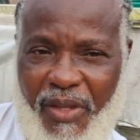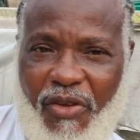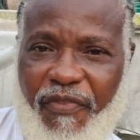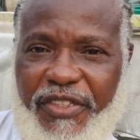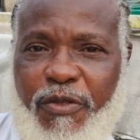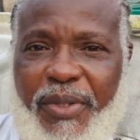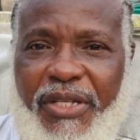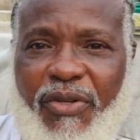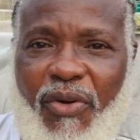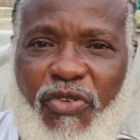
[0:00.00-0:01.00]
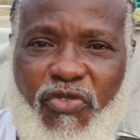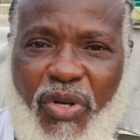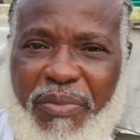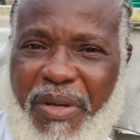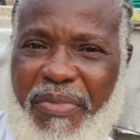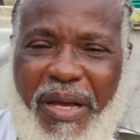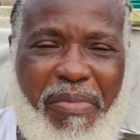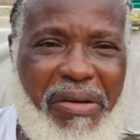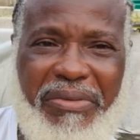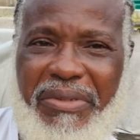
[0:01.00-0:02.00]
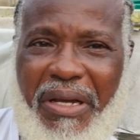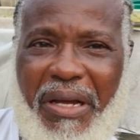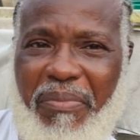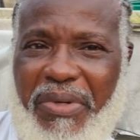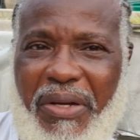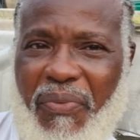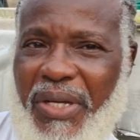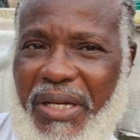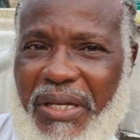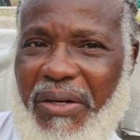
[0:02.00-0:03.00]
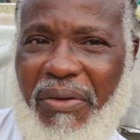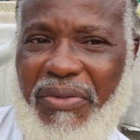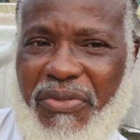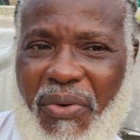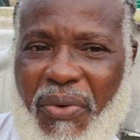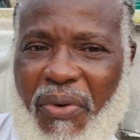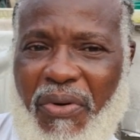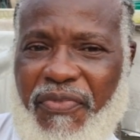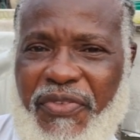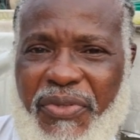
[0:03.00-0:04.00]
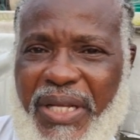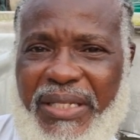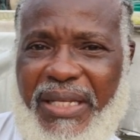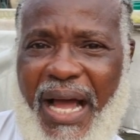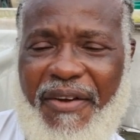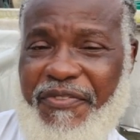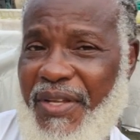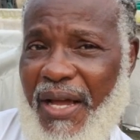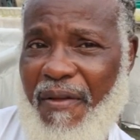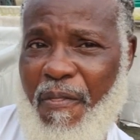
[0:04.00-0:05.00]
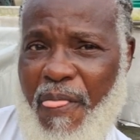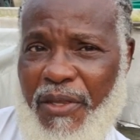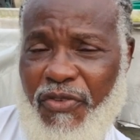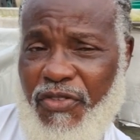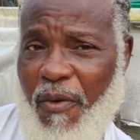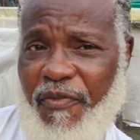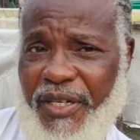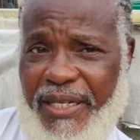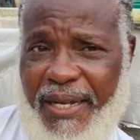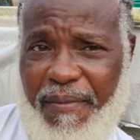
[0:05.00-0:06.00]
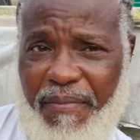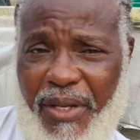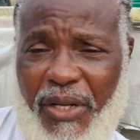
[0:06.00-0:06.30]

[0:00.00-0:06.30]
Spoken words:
Your fishes begin to lose weight maybe about a week or so, or a few days after you stop feeding them.